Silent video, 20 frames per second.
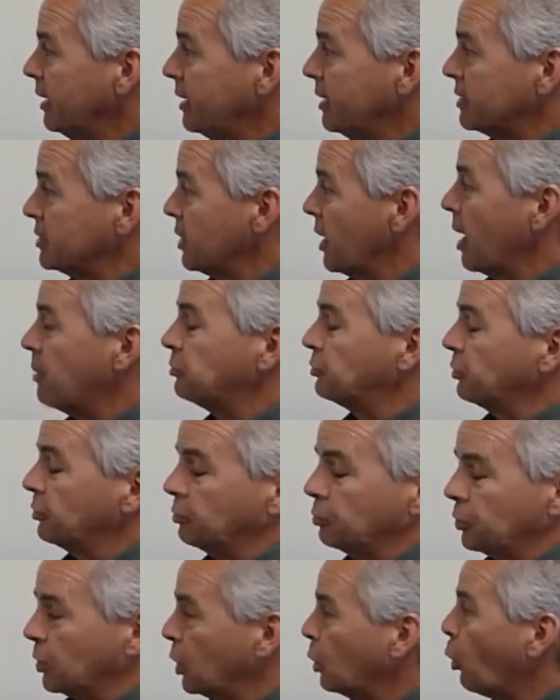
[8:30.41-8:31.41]
is
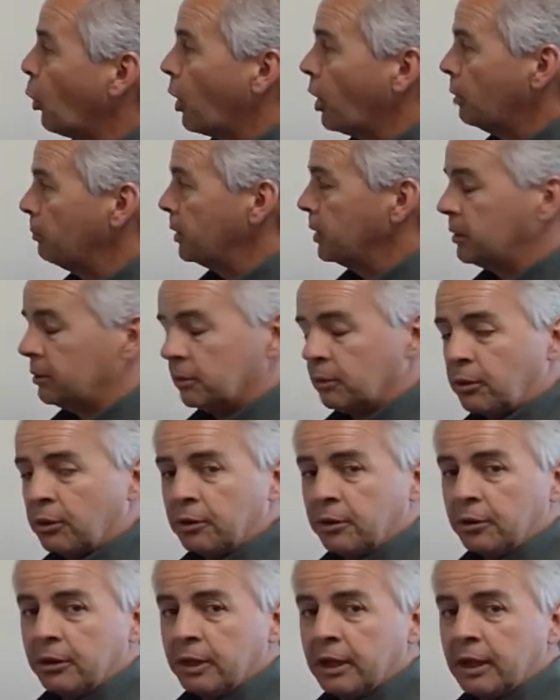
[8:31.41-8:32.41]
absolute requirement in
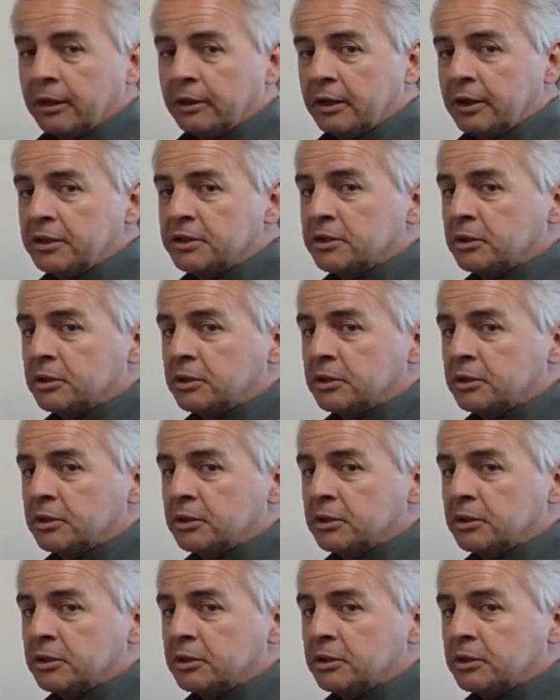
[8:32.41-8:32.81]
order to get these